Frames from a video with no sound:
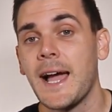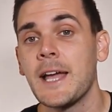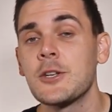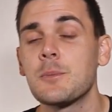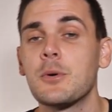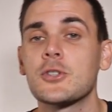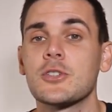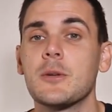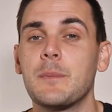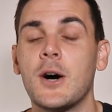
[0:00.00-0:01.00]
and push
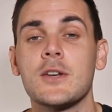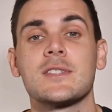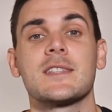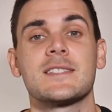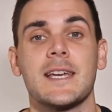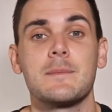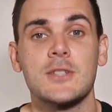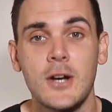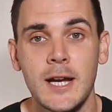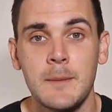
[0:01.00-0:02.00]
on the bars at the same
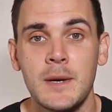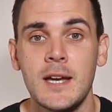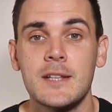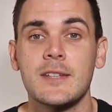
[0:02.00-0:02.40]
time